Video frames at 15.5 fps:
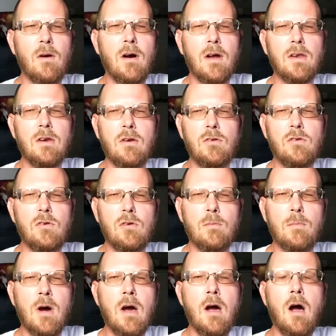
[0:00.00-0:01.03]
on YouTube.
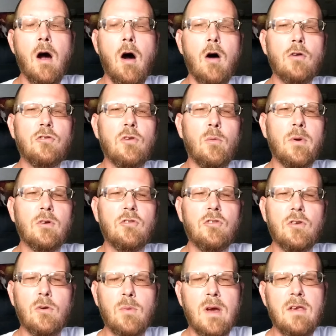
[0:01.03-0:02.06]
Also, we're
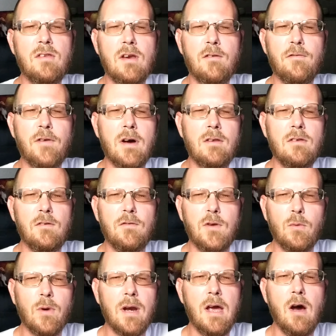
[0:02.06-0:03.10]
still raising funds if
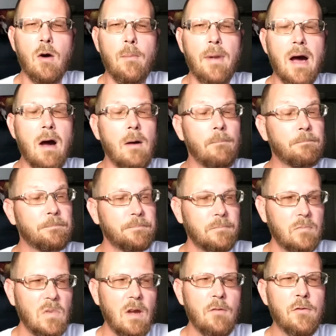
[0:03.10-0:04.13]
you want to help out
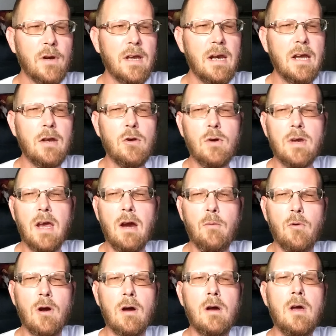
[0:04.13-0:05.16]
for getting a new
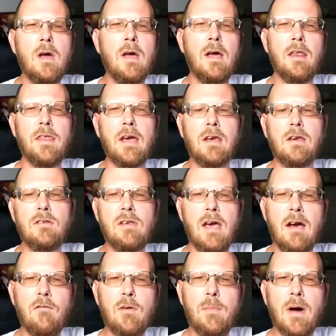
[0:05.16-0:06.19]
camera. Thank you to
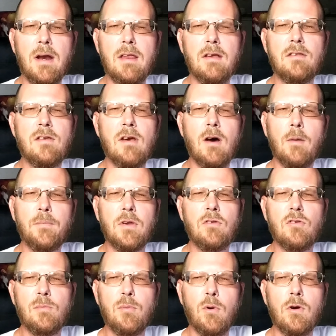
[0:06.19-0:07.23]
everybody that's helped and
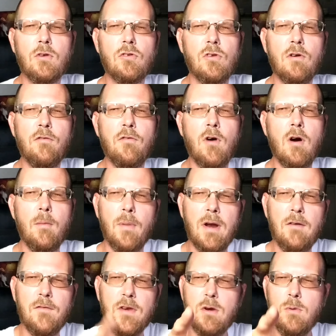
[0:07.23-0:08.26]
supported so far, but
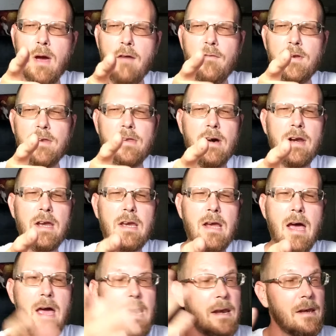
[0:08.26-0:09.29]
if you haven't done it
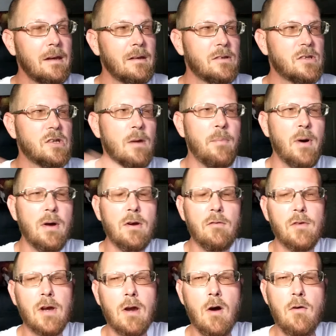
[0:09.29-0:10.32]
yet, jump on
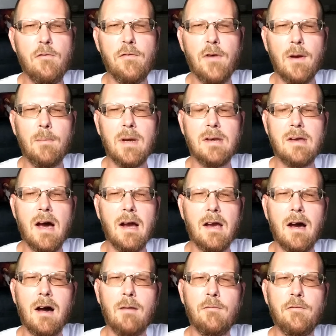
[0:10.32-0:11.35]
over to
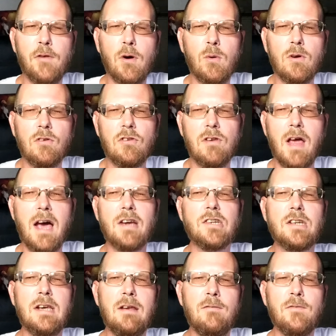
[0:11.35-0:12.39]

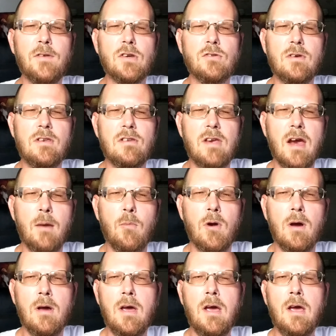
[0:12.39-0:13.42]
gofundme.com/infantryscamera.